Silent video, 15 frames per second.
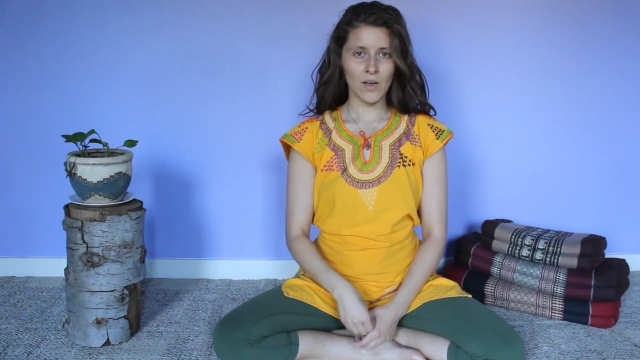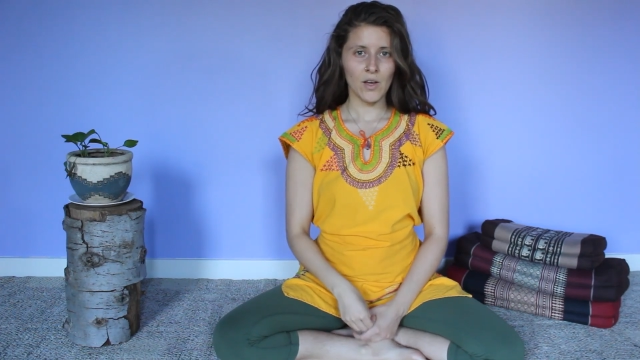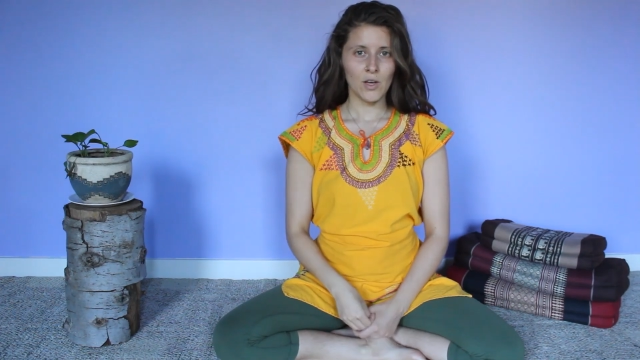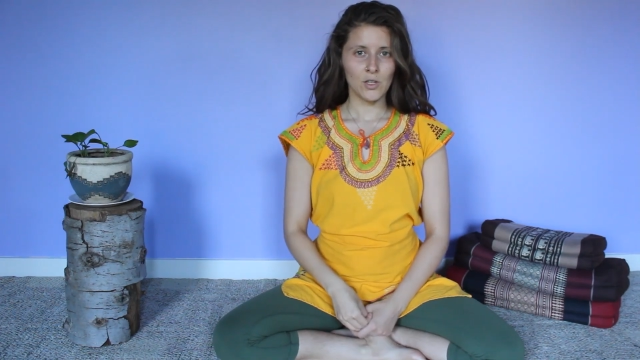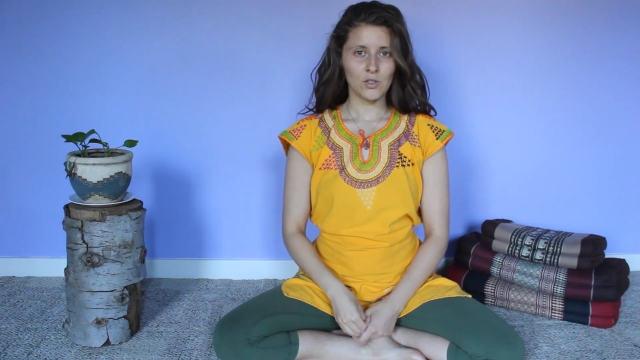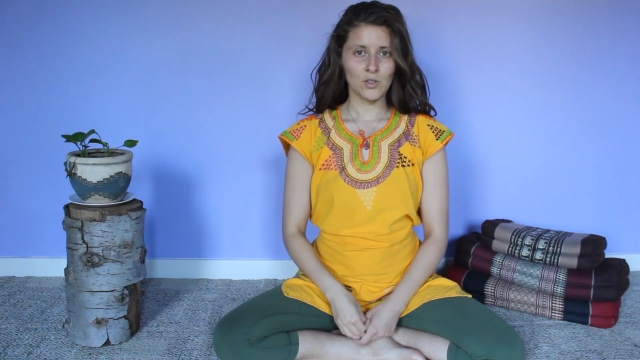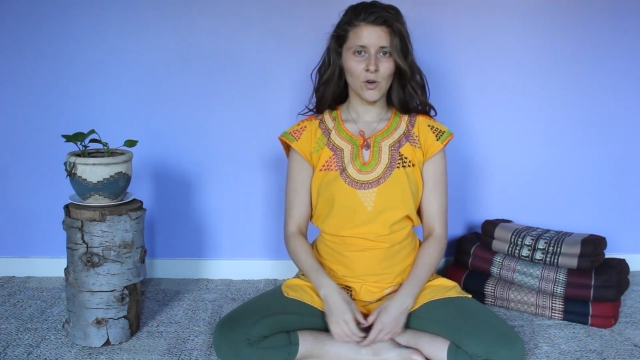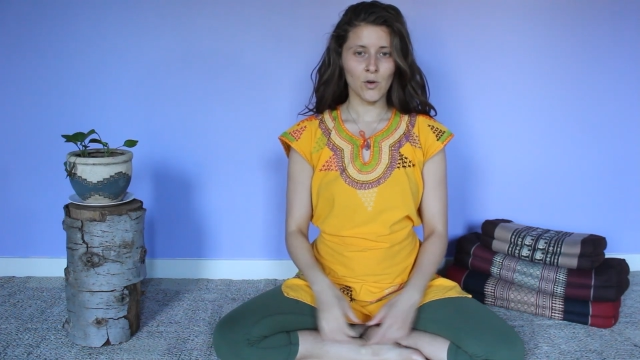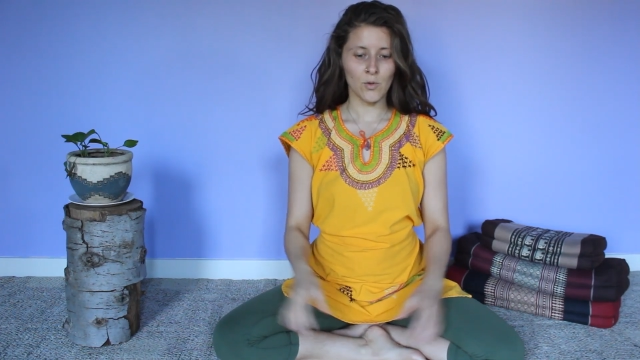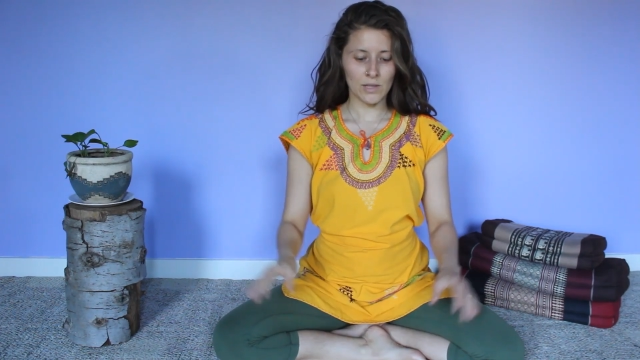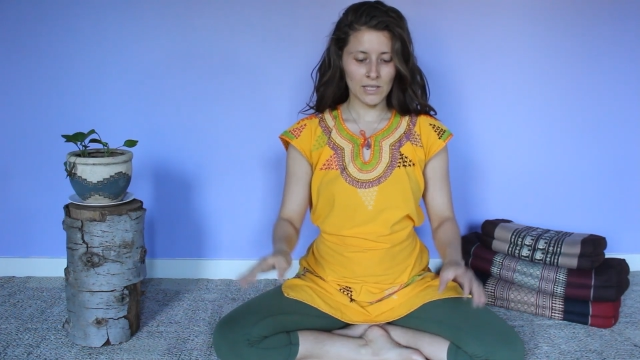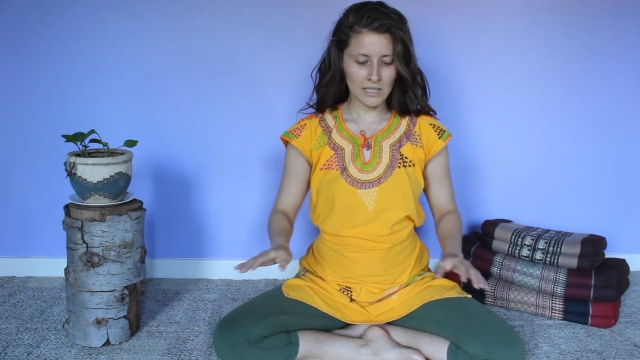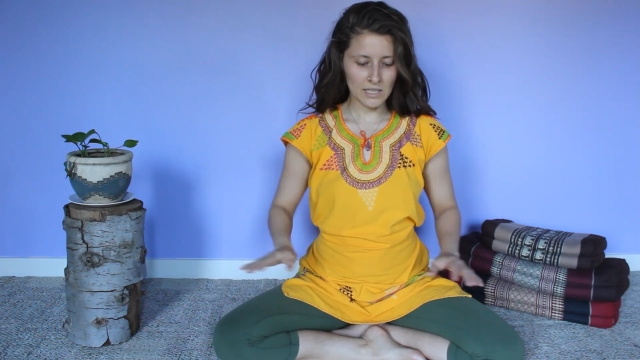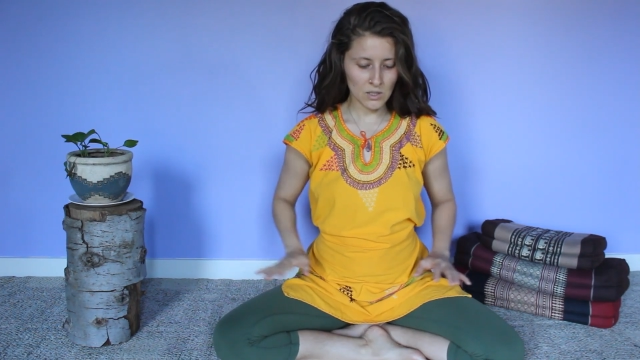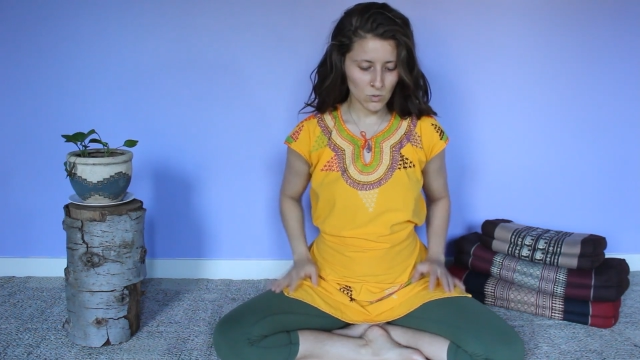So
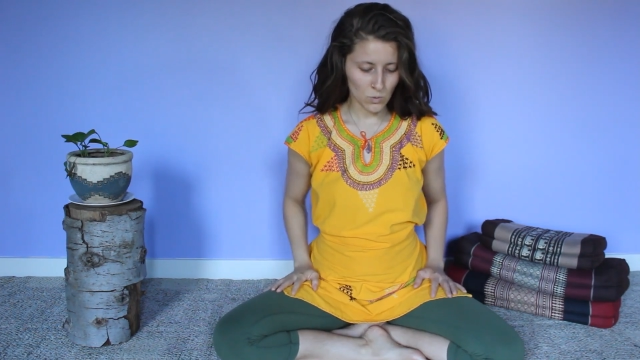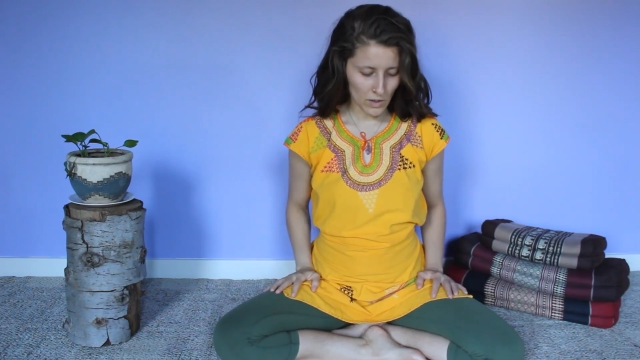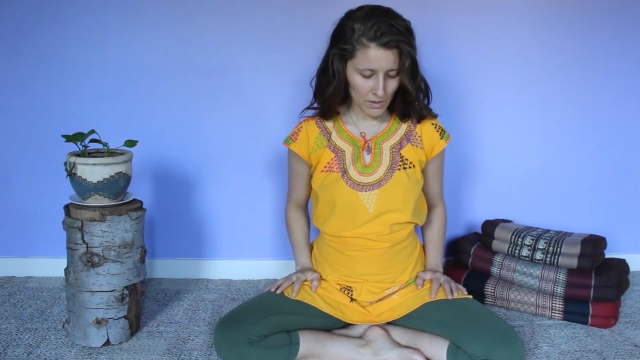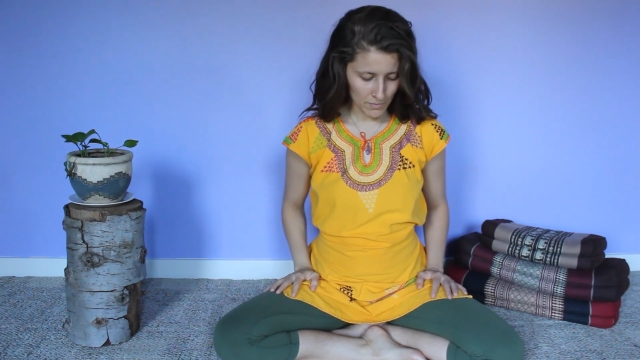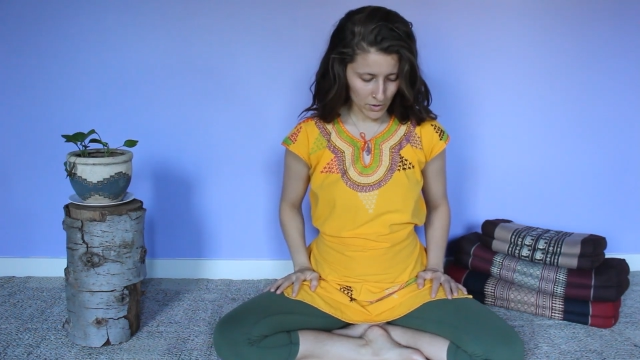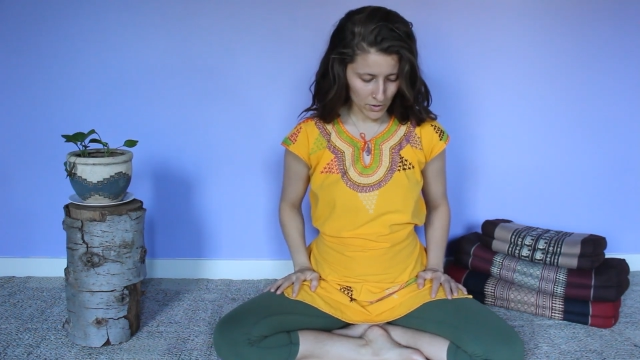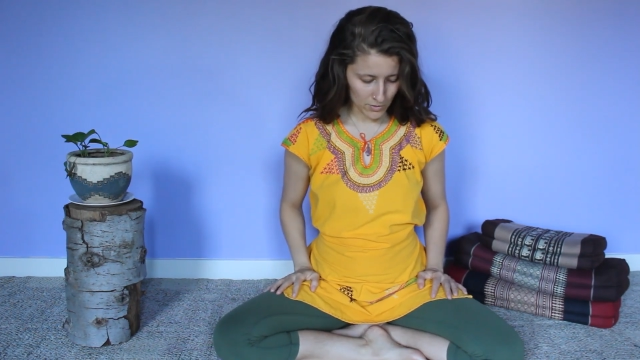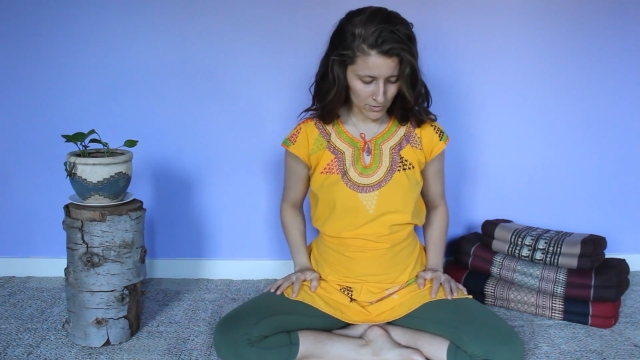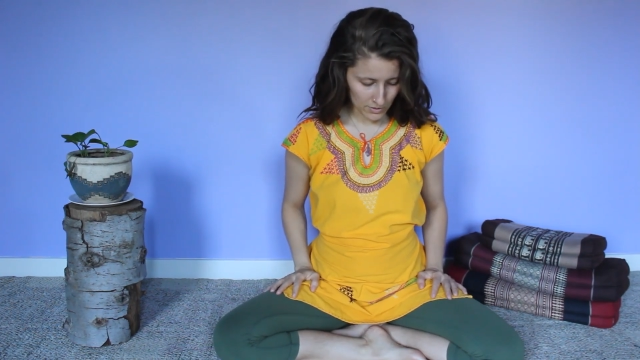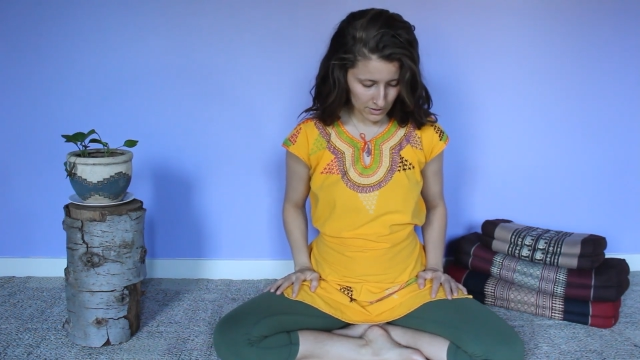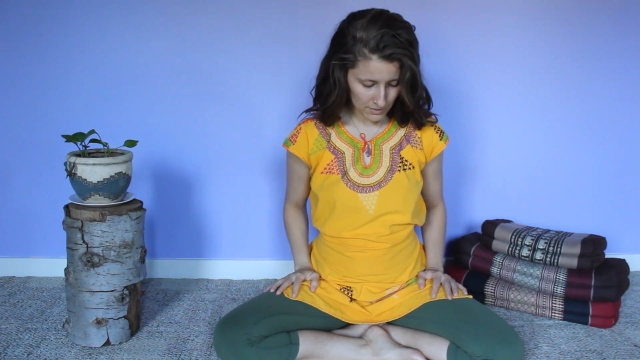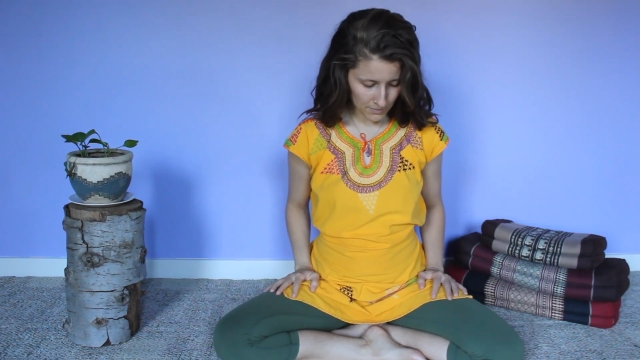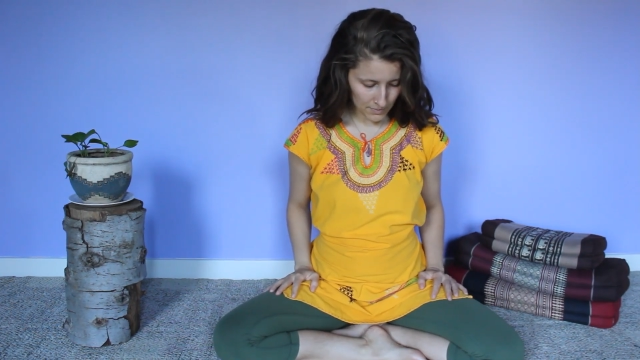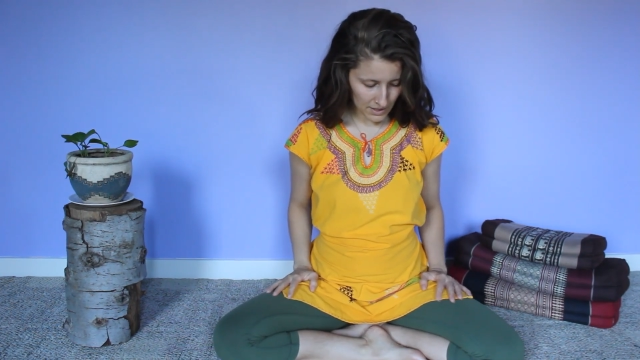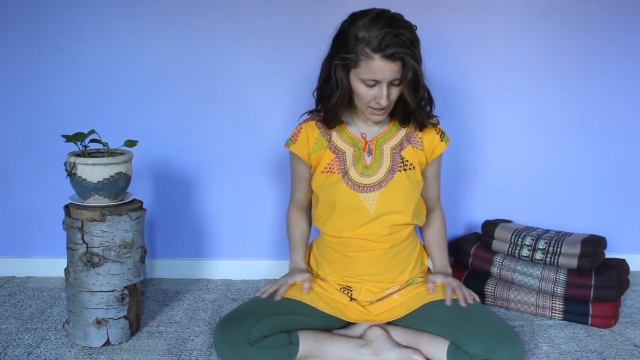this is one
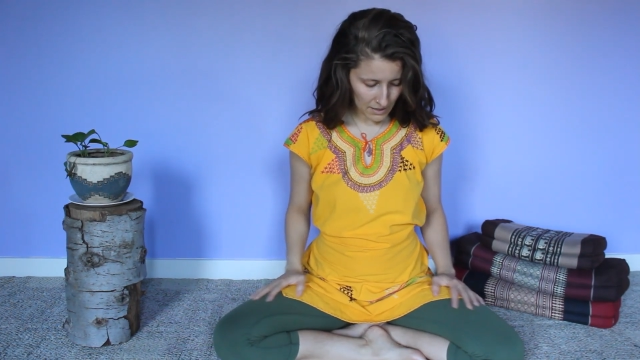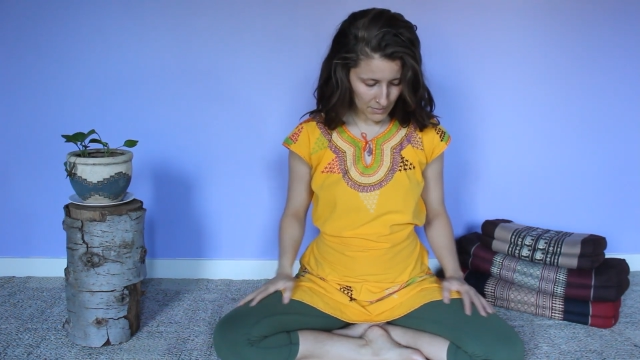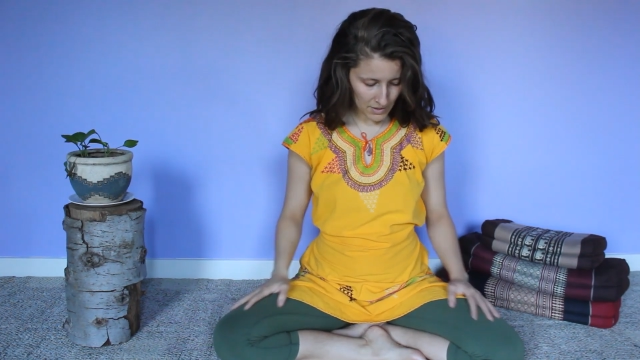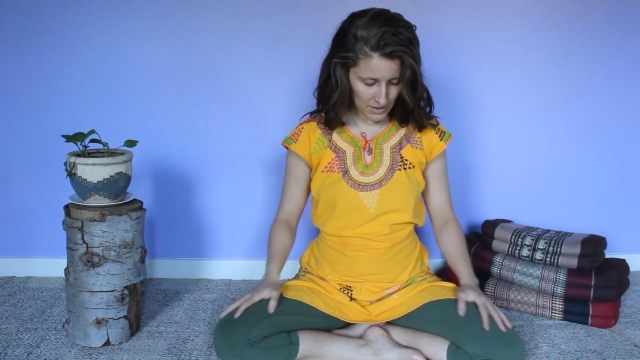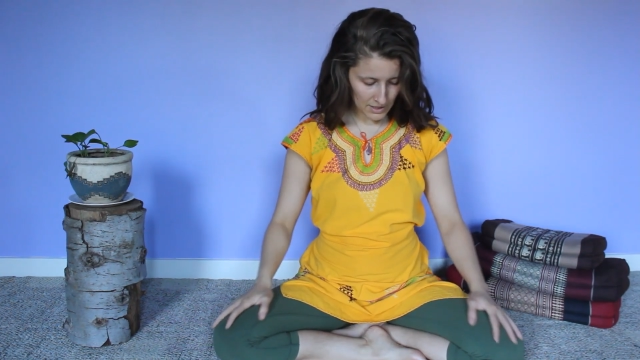pose that I'm in.